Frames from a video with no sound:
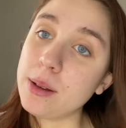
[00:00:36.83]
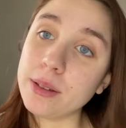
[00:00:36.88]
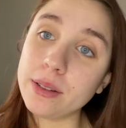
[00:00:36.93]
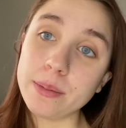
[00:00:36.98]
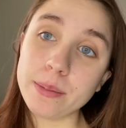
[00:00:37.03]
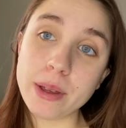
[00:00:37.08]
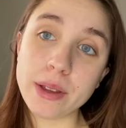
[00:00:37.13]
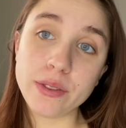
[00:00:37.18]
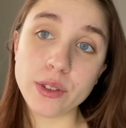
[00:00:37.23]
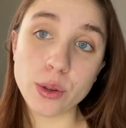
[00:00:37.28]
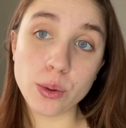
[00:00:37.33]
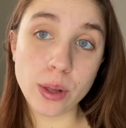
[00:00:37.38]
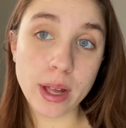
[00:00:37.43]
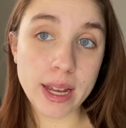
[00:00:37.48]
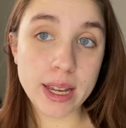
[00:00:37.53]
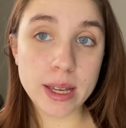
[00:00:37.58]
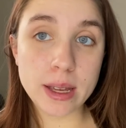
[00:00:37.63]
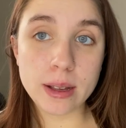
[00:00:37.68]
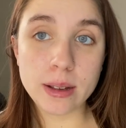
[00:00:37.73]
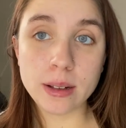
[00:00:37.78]
If you
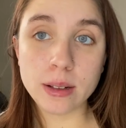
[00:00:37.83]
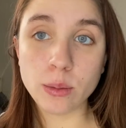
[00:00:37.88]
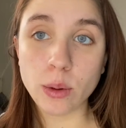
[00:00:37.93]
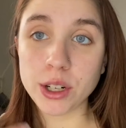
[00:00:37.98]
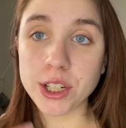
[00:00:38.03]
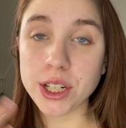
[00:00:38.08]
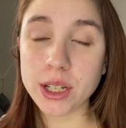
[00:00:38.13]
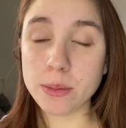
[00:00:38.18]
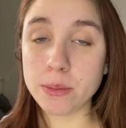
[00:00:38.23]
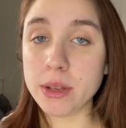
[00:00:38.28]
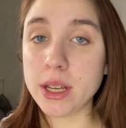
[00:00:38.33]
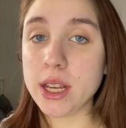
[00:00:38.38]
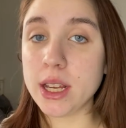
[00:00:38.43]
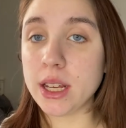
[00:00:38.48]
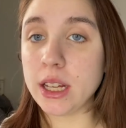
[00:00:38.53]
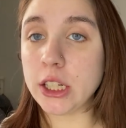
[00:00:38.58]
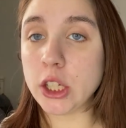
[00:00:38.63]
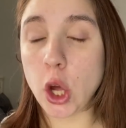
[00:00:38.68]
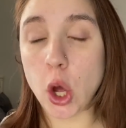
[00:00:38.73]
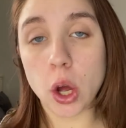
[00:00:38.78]
like watching
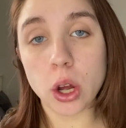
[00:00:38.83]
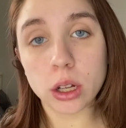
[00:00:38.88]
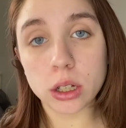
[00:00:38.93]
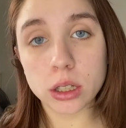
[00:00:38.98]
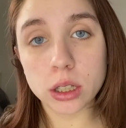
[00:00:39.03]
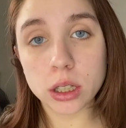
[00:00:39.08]
me talk,